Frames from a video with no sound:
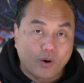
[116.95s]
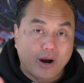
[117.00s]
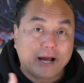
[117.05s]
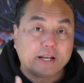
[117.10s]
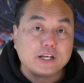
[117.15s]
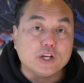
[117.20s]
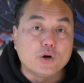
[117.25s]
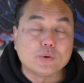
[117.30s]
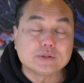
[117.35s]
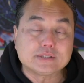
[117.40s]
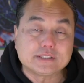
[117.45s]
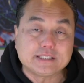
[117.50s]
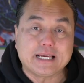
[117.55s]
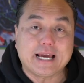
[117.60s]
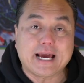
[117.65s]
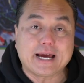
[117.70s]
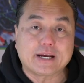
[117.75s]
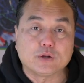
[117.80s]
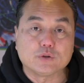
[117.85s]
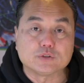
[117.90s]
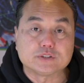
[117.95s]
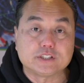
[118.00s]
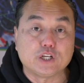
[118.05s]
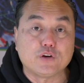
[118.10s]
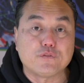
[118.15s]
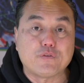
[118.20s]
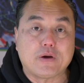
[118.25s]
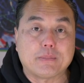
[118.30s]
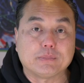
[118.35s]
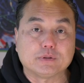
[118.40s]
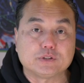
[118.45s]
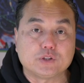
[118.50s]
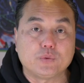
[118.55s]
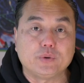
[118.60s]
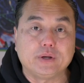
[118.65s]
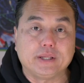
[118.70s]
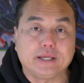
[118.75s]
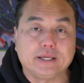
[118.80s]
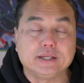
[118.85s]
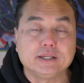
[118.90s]
I know in Seattle, single family
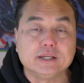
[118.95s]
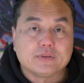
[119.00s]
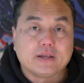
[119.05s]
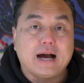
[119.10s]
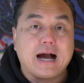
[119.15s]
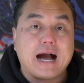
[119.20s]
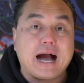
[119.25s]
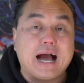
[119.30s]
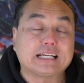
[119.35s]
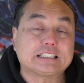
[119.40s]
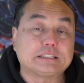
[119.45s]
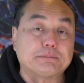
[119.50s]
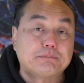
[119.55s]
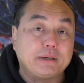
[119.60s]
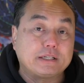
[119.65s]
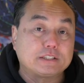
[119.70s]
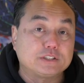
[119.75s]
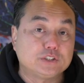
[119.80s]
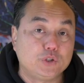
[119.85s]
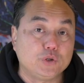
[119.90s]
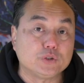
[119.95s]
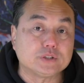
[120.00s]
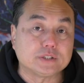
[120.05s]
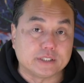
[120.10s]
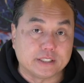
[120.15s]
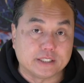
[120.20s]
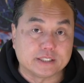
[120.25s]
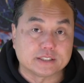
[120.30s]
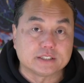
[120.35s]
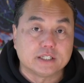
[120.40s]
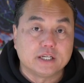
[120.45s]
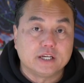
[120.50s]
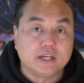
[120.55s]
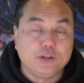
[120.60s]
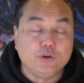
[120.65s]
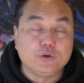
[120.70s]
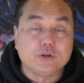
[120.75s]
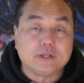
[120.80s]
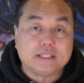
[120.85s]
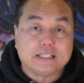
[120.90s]
zoning, the highest and best use is
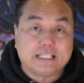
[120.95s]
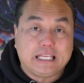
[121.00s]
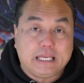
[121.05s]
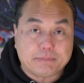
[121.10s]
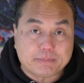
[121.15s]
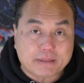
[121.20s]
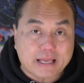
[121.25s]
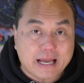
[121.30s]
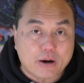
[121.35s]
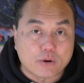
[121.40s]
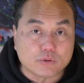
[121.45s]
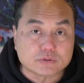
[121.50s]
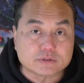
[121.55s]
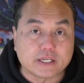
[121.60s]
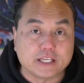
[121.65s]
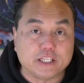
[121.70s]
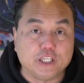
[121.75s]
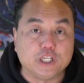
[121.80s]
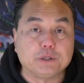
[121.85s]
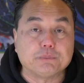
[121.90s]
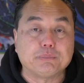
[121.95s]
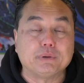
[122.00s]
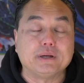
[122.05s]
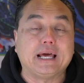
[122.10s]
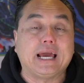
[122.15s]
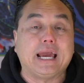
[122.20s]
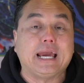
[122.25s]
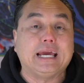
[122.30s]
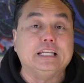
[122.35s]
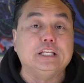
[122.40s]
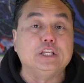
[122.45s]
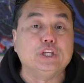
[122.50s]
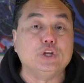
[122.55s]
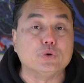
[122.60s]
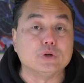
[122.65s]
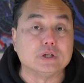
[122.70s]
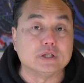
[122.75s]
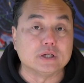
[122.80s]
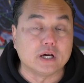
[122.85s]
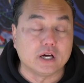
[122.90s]
you can keep the house and you can put an
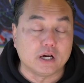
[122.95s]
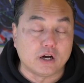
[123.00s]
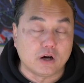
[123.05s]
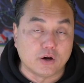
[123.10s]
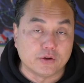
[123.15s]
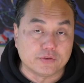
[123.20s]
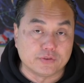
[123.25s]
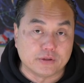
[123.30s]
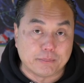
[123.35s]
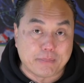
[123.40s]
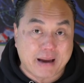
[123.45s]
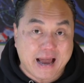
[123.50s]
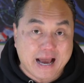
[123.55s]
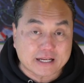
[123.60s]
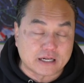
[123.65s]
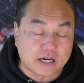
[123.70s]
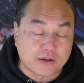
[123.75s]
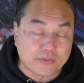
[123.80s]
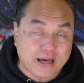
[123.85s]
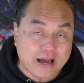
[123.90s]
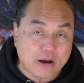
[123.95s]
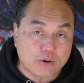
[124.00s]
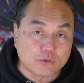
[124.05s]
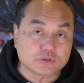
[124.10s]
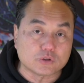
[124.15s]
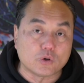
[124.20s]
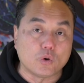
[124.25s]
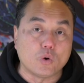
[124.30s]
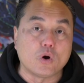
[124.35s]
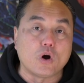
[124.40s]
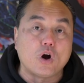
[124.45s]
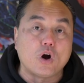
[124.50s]
ADU on the back of the house or